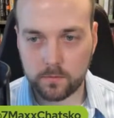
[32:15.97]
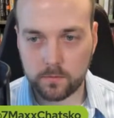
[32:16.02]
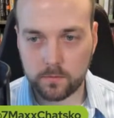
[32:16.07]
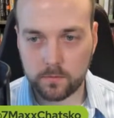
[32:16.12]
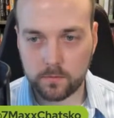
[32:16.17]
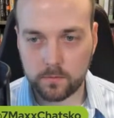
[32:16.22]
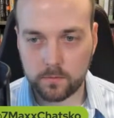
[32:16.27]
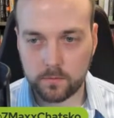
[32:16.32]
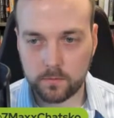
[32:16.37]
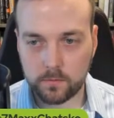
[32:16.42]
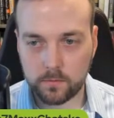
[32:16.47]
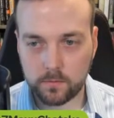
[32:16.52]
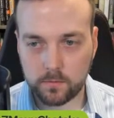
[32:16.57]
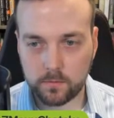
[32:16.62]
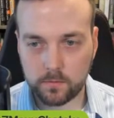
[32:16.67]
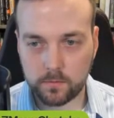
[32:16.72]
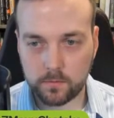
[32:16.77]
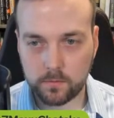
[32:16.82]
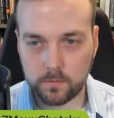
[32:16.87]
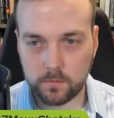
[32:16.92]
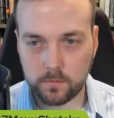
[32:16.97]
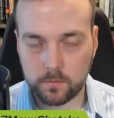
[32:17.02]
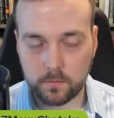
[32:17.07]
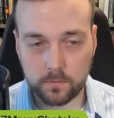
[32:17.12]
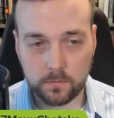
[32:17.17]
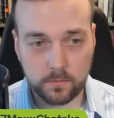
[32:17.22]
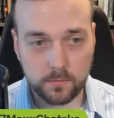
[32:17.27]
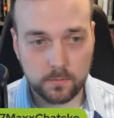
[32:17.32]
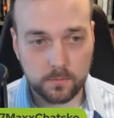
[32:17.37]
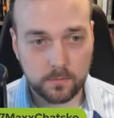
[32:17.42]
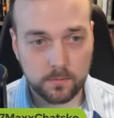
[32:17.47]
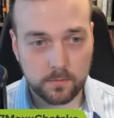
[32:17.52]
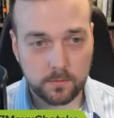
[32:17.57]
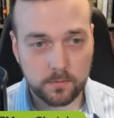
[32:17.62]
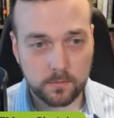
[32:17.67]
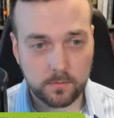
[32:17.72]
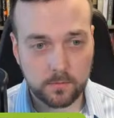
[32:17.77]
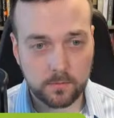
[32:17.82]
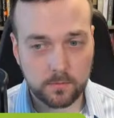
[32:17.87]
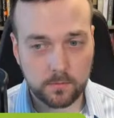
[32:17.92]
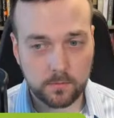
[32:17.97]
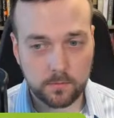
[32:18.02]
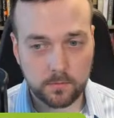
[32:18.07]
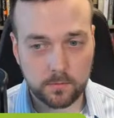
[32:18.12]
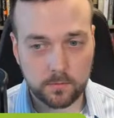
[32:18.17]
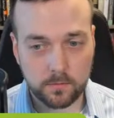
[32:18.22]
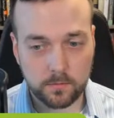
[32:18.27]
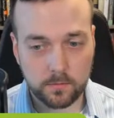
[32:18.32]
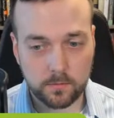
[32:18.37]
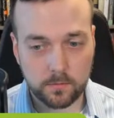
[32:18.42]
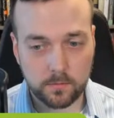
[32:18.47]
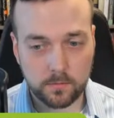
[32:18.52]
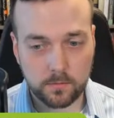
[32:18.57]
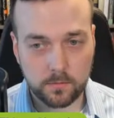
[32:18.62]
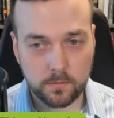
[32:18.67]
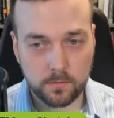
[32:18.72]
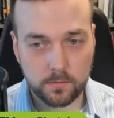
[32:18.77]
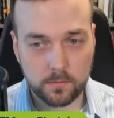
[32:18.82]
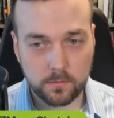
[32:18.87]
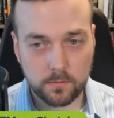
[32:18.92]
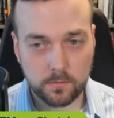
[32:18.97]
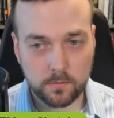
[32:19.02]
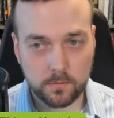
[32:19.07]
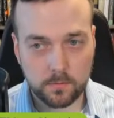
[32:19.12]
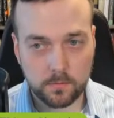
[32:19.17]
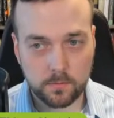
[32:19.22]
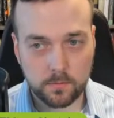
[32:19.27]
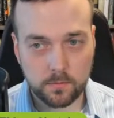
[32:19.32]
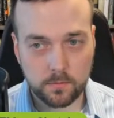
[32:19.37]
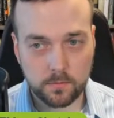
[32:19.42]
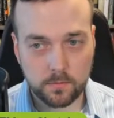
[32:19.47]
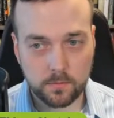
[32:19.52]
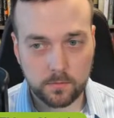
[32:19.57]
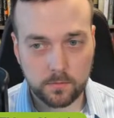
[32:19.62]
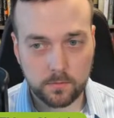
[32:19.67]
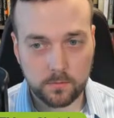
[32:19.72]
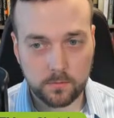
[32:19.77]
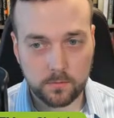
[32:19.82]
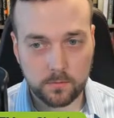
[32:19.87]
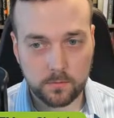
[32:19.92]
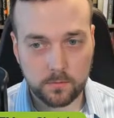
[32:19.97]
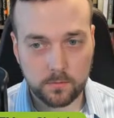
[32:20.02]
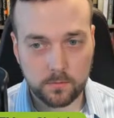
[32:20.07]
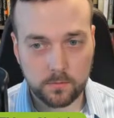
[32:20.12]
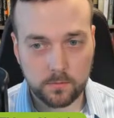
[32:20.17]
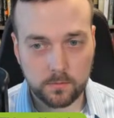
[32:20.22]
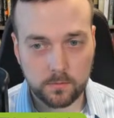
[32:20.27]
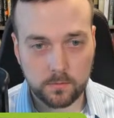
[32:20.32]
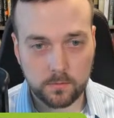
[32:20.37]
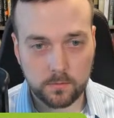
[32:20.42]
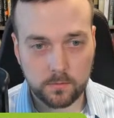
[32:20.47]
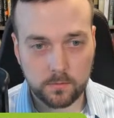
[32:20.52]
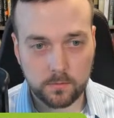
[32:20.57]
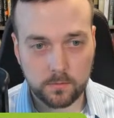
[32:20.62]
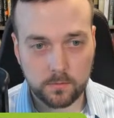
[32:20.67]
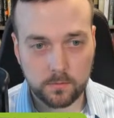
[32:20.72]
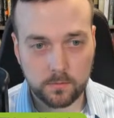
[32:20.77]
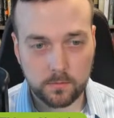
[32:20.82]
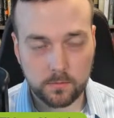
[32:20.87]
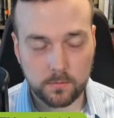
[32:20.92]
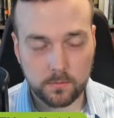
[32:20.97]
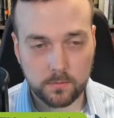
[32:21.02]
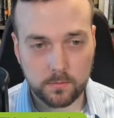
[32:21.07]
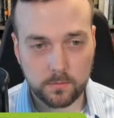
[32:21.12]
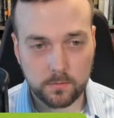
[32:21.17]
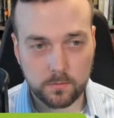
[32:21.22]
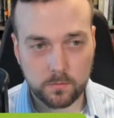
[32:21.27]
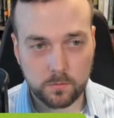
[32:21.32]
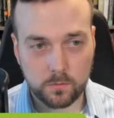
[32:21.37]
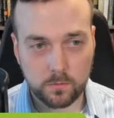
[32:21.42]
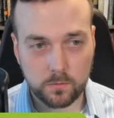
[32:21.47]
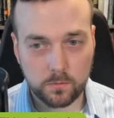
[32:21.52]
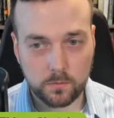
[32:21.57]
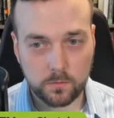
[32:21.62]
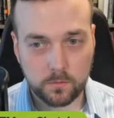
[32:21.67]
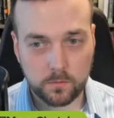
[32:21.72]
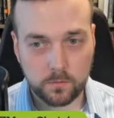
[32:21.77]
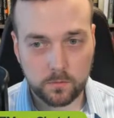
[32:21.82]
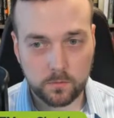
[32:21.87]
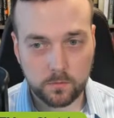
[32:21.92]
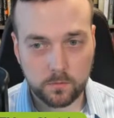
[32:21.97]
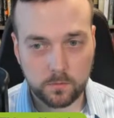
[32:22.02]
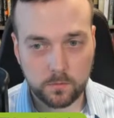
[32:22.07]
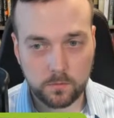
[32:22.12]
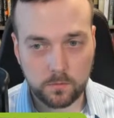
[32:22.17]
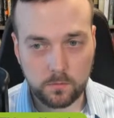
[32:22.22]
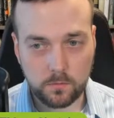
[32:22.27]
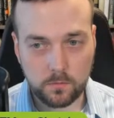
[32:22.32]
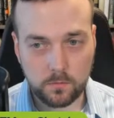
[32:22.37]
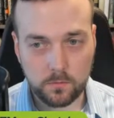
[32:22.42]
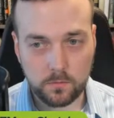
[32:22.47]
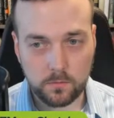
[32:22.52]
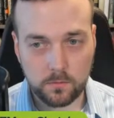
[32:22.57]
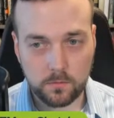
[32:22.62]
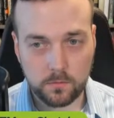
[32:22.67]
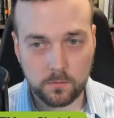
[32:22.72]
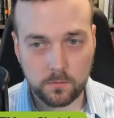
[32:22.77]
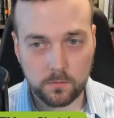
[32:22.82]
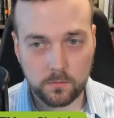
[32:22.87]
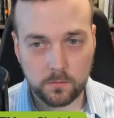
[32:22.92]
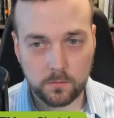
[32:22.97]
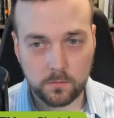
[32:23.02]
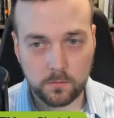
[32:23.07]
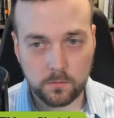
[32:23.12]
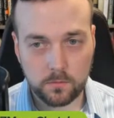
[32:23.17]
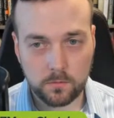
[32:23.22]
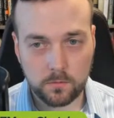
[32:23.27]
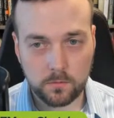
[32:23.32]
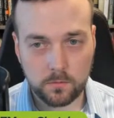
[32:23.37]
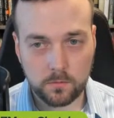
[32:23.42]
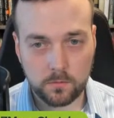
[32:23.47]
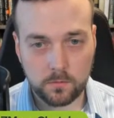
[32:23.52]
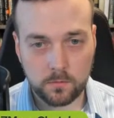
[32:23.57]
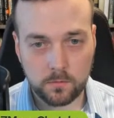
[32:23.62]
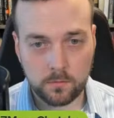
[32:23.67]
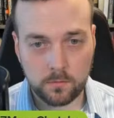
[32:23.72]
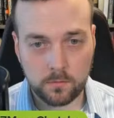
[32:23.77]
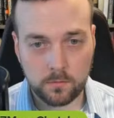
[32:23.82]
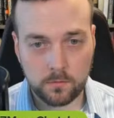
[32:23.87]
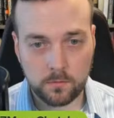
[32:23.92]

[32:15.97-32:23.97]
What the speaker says: [no speech]